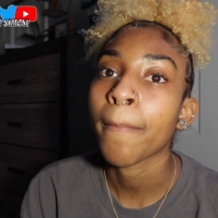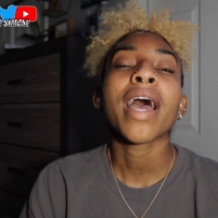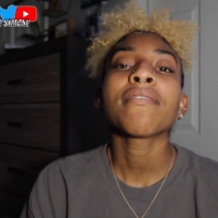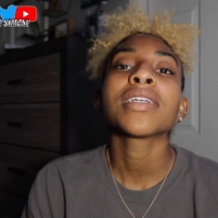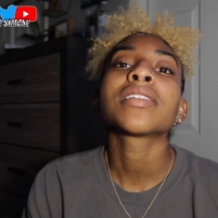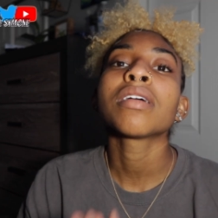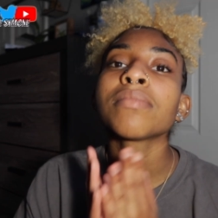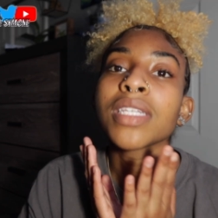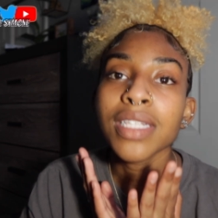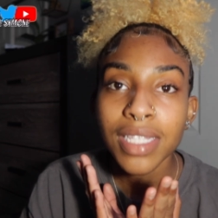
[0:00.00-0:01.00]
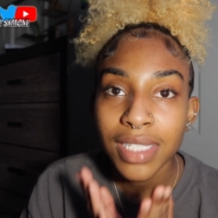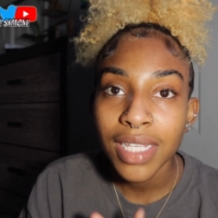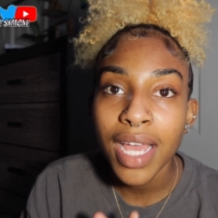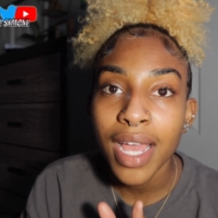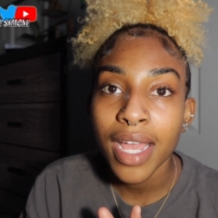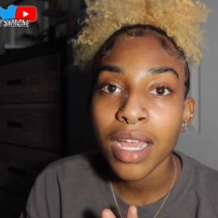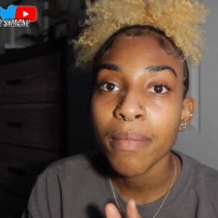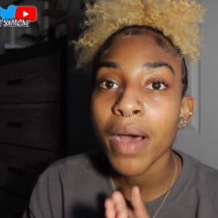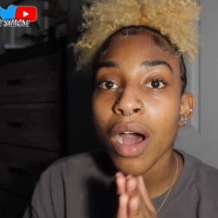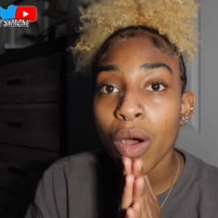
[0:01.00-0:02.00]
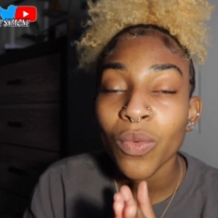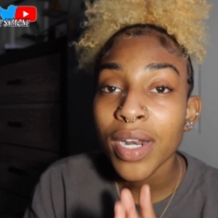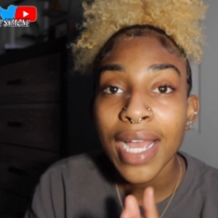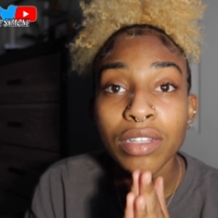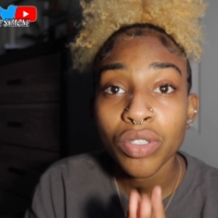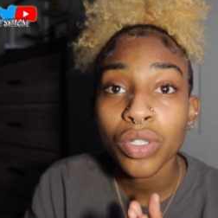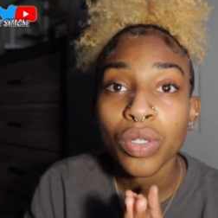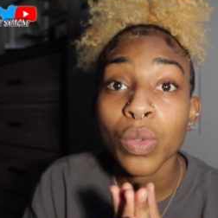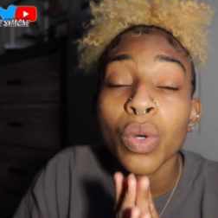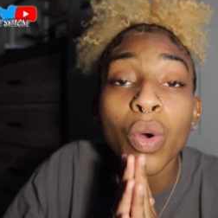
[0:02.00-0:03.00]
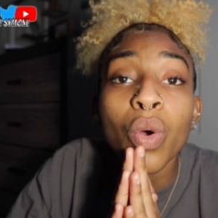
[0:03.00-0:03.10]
having something to say about what I do,